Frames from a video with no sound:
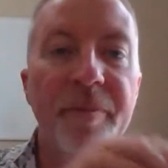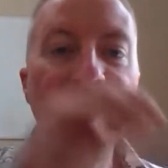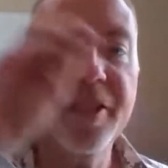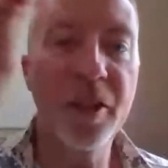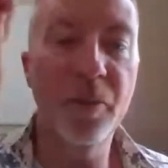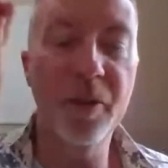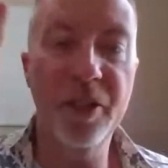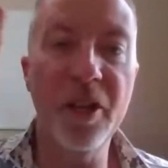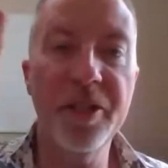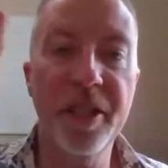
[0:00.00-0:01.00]
so the
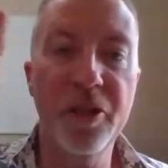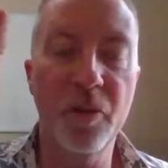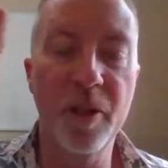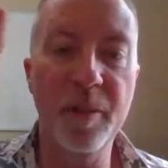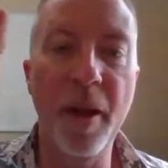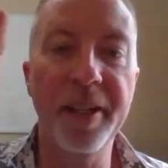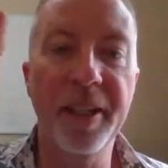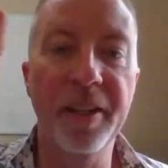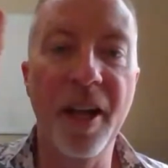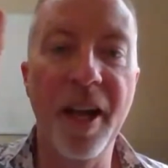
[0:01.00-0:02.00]
result is you're
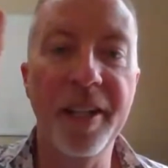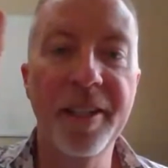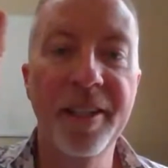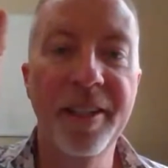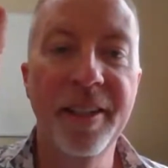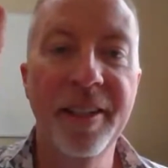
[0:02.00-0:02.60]
responding a lot